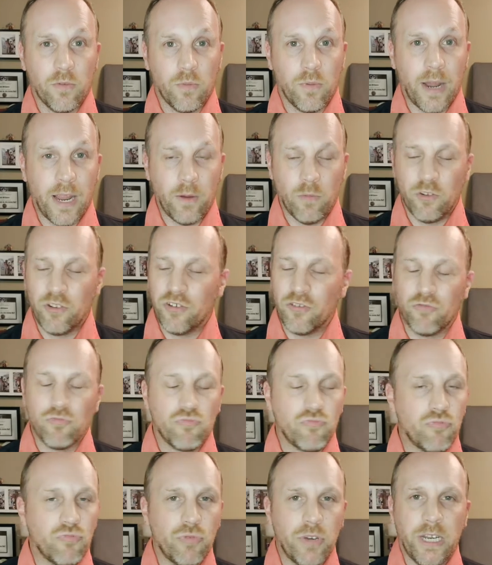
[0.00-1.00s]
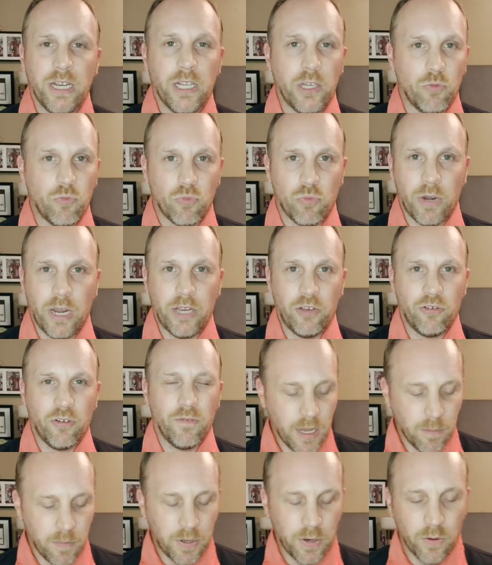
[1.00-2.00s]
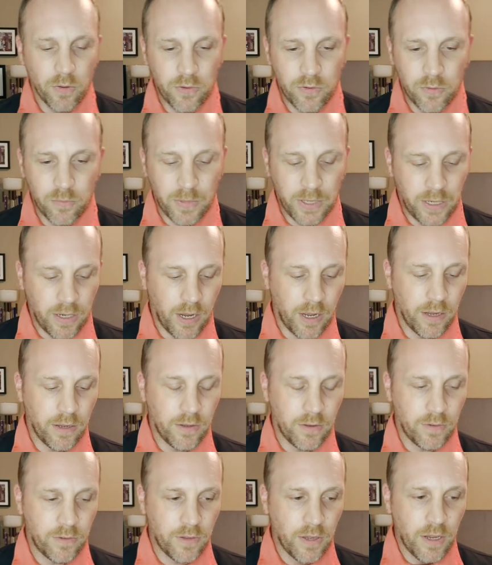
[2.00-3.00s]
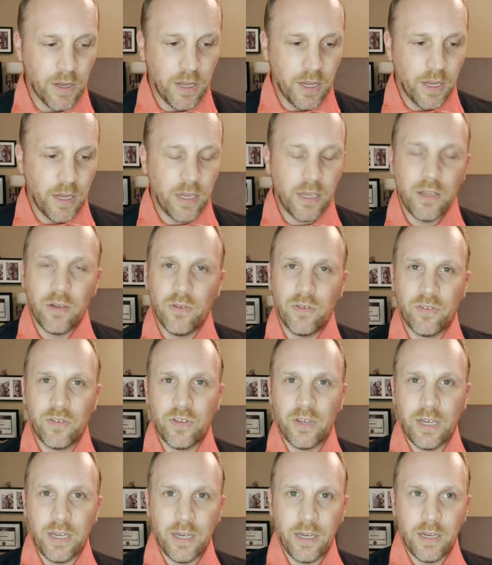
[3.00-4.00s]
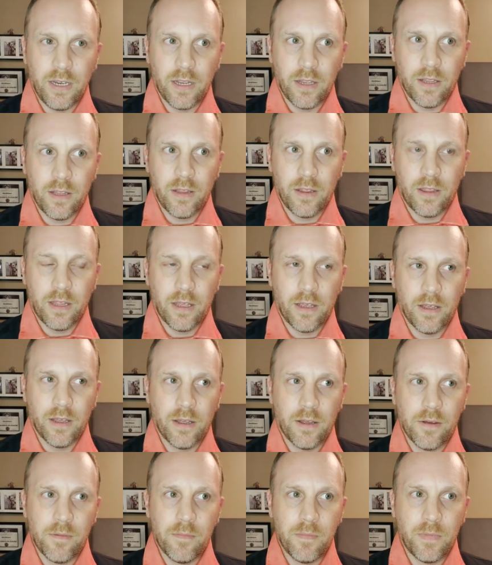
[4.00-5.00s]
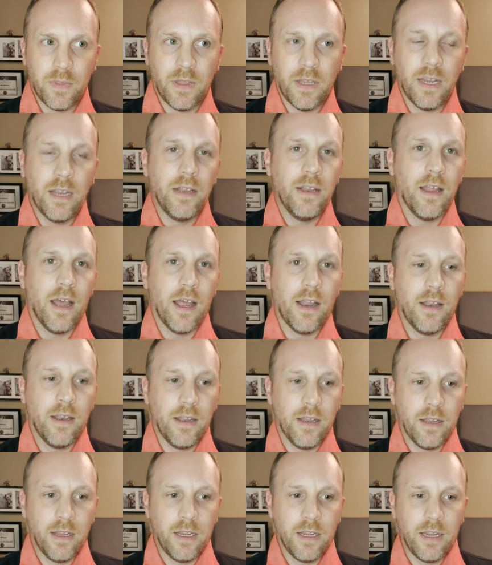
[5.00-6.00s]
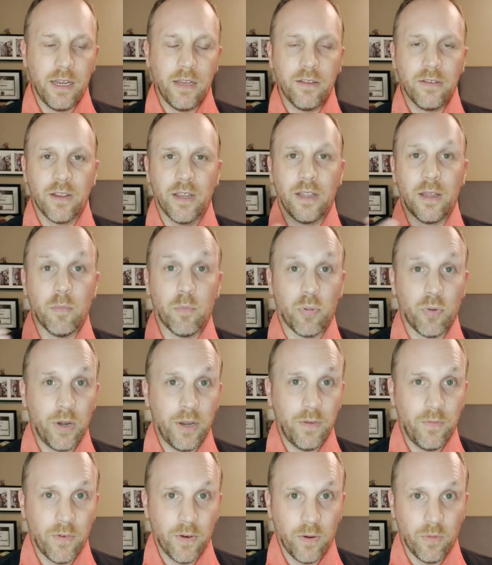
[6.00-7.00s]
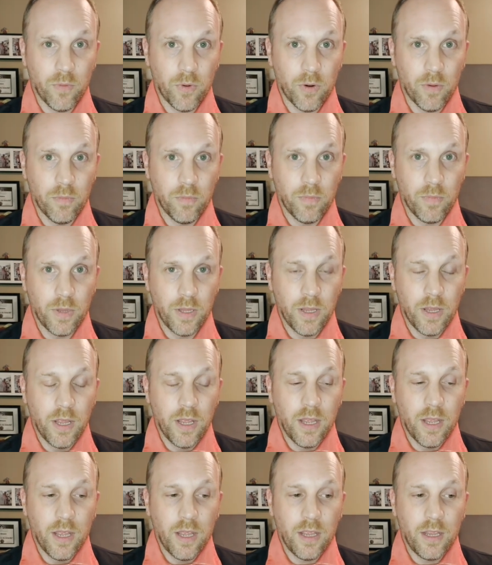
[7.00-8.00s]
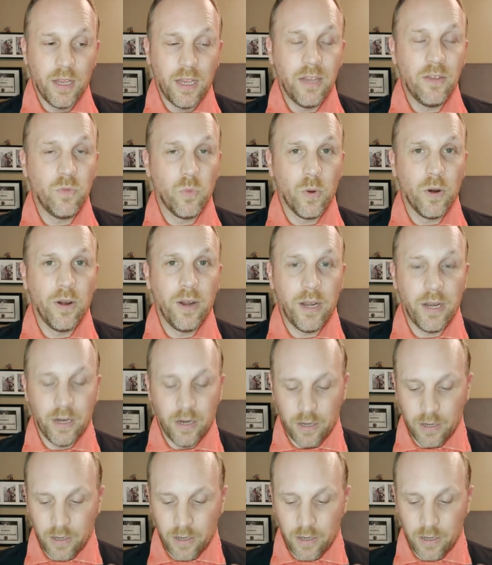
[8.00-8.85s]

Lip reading: red, which is really rich, but also because you see the Nien Nunb inside the briefing room. He's wearing